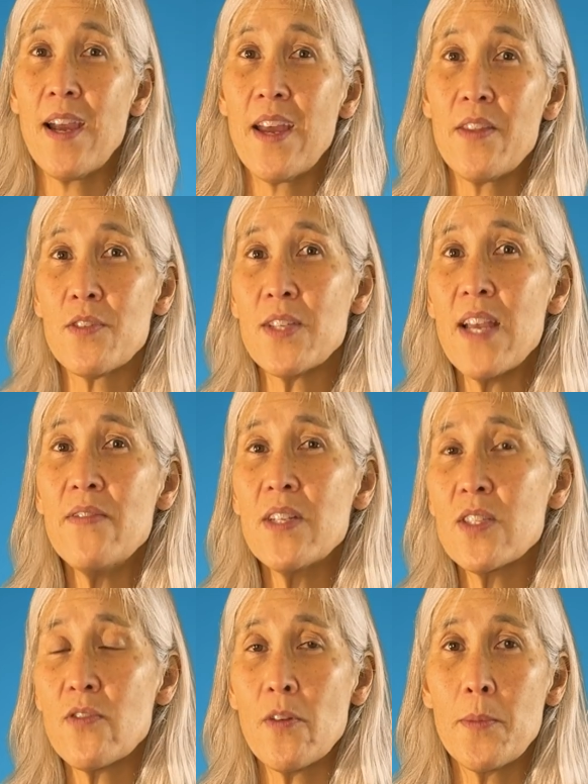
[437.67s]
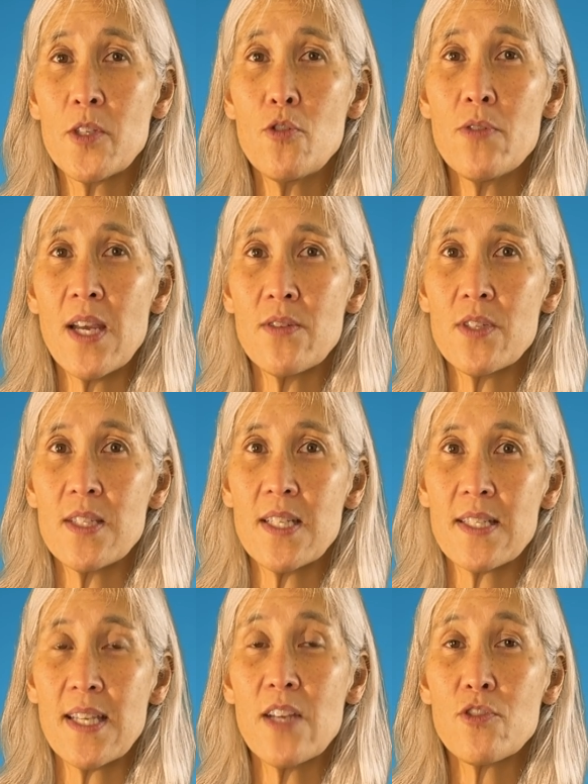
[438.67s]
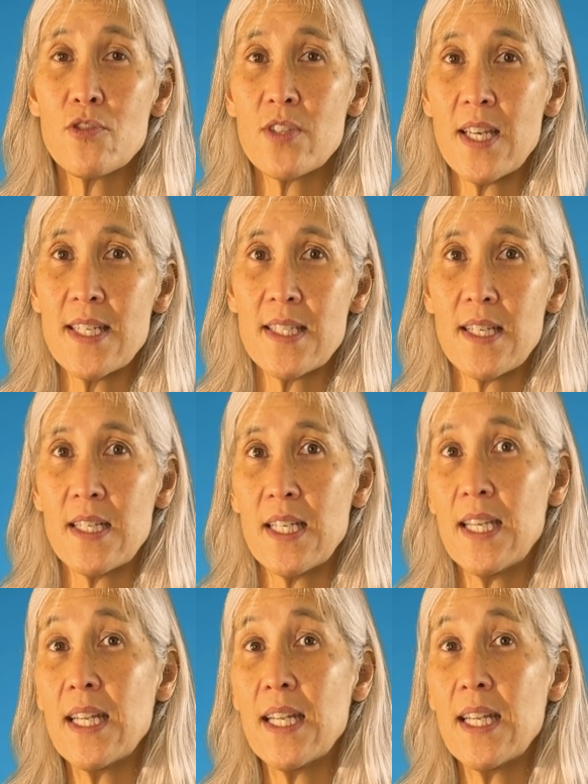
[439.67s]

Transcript: And there's evidence from a 2006 exercise study